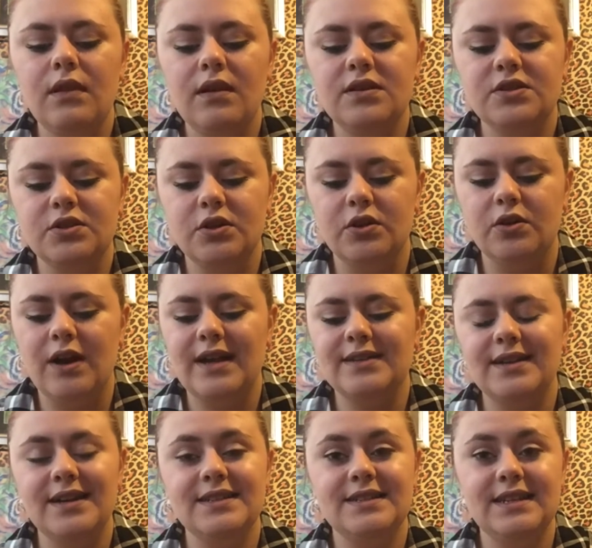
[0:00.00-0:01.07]
so I
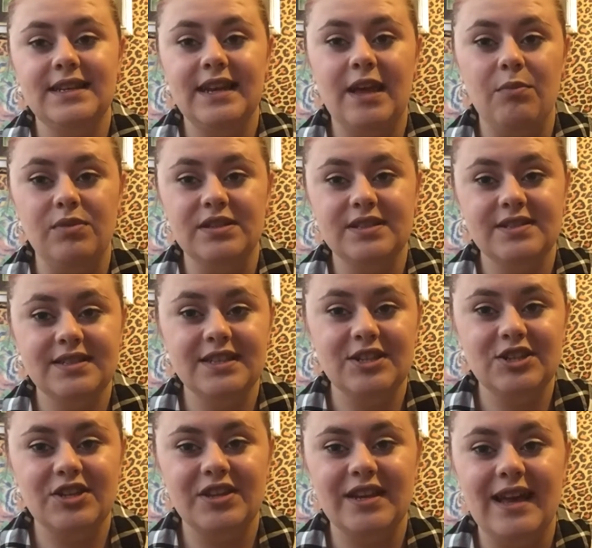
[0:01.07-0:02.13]
started seeing him. We're still seeing
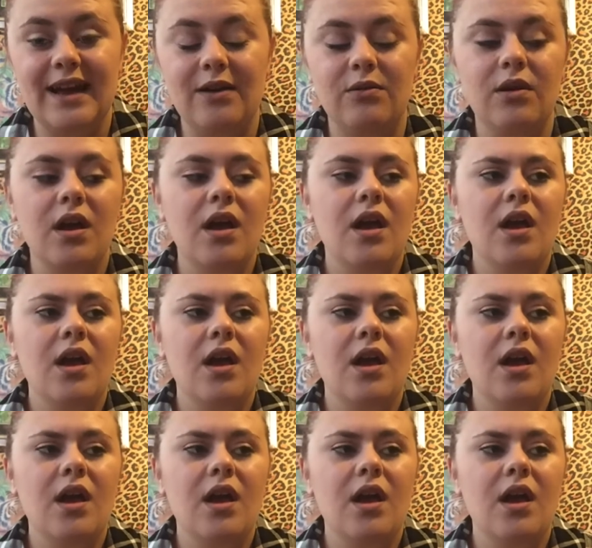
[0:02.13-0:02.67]
each other now.